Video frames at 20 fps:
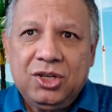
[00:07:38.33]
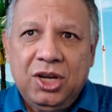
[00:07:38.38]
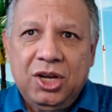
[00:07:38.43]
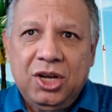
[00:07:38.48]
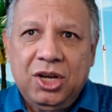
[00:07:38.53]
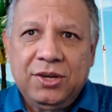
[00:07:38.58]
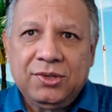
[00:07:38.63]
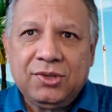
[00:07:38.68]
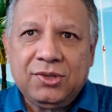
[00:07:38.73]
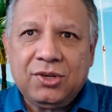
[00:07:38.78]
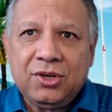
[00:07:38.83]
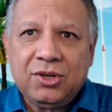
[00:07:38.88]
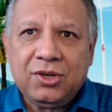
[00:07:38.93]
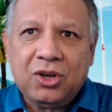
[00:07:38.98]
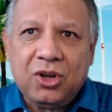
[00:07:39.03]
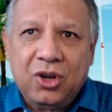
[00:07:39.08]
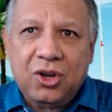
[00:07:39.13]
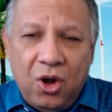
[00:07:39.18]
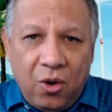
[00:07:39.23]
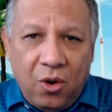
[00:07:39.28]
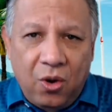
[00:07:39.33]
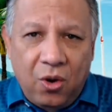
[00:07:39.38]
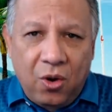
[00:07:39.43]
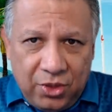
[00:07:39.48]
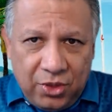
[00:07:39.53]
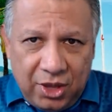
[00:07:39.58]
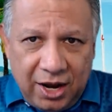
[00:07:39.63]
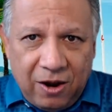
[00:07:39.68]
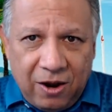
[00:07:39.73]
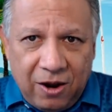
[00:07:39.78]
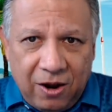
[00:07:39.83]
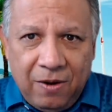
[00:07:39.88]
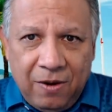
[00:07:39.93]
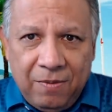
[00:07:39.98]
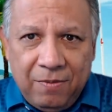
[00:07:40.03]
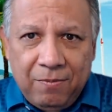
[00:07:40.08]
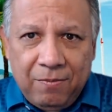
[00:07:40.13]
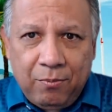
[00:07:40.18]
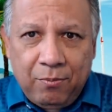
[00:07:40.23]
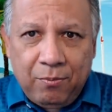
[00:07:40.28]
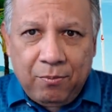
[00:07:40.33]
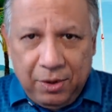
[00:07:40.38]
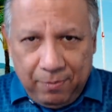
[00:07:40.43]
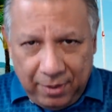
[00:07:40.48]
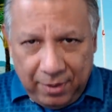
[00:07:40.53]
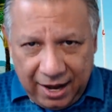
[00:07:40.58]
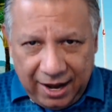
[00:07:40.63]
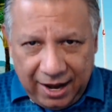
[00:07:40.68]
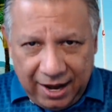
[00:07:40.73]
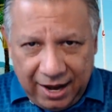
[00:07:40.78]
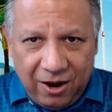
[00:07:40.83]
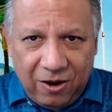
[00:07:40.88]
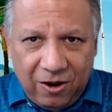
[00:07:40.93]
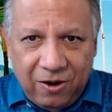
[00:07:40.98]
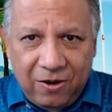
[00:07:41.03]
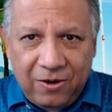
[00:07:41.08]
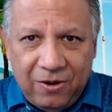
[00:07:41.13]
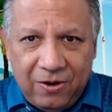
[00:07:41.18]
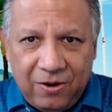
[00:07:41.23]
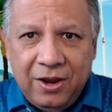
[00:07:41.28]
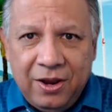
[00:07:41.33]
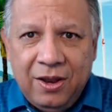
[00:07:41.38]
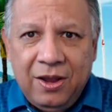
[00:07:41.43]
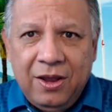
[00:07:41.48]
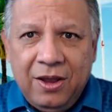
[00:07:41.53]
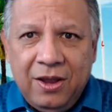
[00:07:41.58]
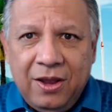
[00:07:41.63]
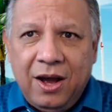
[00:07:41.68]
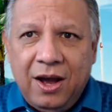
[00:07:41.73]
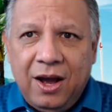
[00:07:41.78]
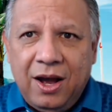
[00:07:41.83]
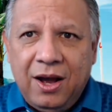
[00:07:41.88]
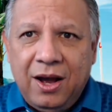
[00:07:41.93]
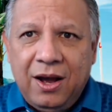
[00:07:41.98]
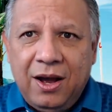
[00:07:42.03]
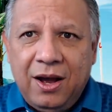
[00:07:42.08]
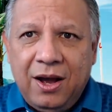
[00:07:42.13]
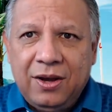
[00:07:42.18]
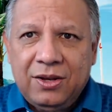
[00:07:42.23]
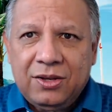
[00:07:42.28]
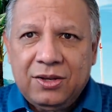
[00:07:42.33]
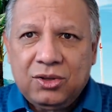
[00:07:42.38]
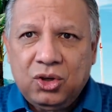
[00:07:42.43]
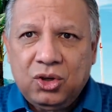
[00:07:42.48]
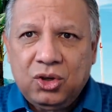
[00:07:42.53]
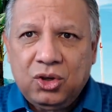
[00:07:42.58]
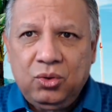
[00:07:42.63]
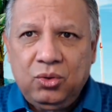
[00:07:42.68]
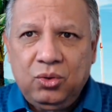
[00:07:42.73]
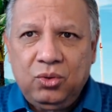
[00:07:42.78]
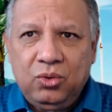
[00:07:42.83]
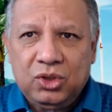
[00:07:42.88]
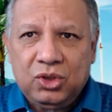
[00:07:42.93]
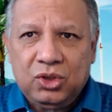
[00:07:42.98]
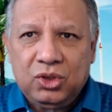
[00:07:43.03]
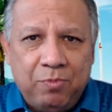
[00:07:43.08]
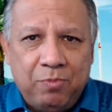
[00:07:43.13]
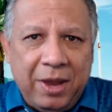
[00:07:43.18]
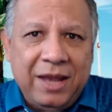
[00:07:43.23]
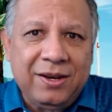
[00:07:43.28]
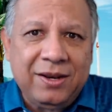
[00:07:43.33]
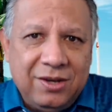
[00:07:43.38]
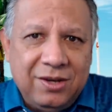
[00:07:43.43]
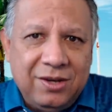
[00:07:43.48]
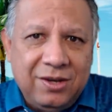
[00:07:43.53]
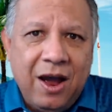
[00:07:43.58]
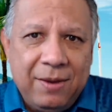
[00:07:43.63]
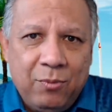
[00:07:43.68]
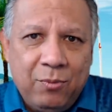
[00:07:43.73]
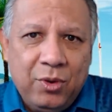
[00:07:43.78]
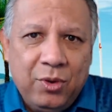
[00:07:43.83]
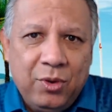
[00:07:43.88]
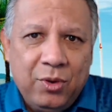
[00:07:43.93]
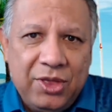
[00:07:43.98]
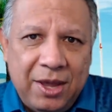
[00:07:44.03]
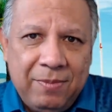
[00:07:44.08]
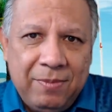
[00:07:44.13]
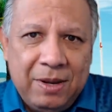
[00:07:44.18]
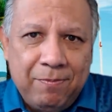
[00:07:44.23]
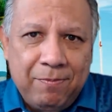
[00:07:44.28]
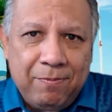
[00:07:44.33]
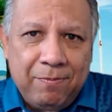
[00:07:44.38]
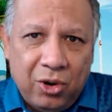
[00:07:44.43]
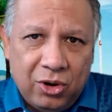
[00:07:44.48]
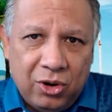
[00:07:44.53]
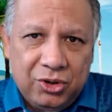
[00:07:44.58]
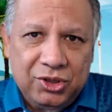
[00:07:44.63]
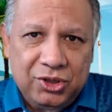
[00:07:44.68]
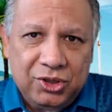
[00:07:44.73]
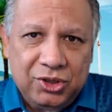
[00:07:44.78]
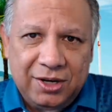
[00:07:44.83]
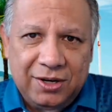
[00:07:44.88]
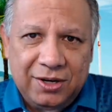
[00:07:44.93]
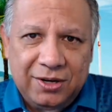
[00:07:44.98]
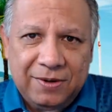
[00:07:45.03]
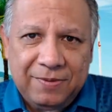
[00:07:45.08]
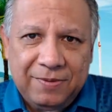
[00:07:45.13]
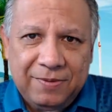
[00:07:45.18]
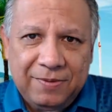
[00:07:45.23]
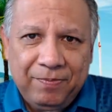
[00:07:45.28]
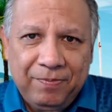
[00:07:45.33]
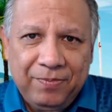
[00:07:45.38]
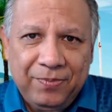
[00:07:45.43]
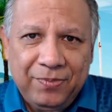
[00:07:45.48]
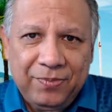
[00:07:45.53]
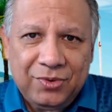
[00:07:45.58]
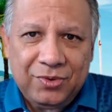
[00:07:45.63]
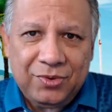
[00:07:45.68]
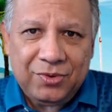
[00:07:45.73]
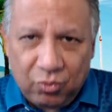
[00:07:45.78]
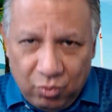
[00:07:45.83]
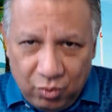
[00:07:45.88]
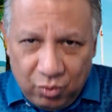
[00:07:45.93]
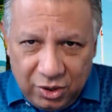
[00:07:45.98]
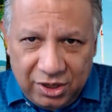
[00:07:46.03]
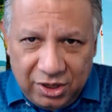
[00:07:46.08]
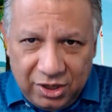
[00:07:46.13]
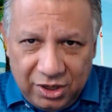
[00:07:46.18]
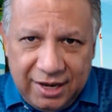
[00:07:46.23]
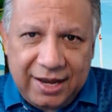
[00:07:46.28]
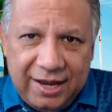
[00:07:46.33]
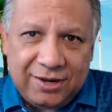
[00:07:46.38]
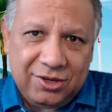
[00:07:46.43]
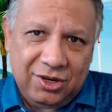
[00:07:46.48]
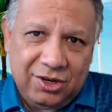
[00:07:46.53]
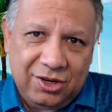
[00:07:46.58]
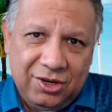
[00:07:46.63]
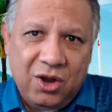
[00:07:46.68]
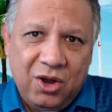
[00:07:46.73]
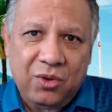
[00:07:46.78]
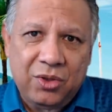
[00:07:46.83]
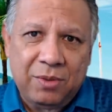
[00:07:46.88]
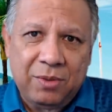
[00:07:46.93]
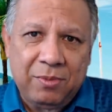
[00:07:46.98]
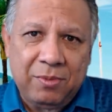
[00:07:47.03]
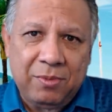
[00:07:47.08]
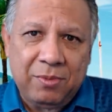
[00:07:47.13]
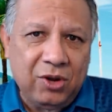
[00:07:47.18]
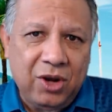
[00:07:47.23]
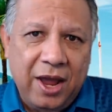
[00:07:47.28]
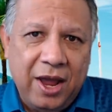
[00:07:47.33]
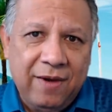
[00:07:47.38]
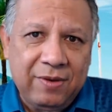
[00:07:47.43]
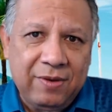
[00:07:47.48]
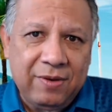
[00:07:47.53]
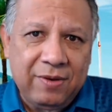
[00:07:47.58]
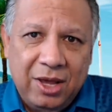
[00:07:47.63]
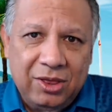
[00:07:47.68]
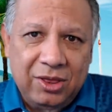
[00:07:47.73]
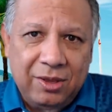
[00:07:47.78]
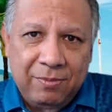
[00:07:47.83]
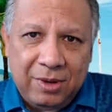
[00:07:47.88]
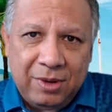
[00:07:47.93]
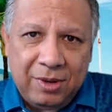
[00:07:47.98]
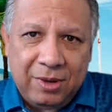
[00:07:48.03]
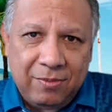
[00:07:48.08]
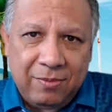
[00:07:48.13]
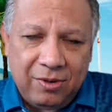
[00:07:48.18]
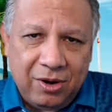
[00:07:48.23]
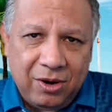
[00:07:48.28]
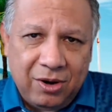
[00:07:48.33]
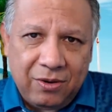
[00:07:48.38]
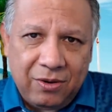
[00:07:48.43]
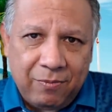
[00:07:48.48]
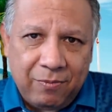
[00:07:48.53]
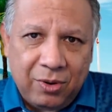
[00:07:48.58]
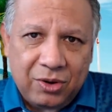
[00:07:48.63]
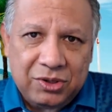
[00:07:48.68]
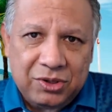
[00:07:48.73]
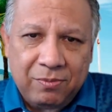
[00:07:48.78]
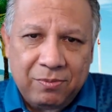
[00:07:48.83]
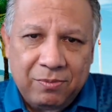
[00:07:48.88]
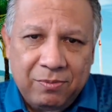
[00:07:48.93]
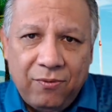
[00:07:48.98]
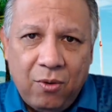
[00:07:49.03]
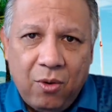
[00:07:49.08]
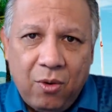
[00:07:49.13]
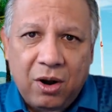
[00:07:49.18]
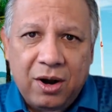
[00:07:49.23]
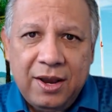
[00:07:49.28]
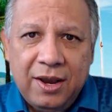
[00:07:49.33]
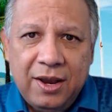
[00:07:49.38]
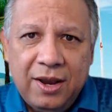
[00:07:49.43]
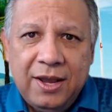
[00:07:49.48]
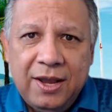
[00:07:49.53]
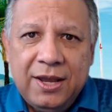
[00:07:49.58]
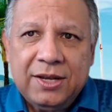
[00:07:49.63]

just go there prepared uh, to spend time with them in person, to really get to know them if you haven't met them in, you know, in person before.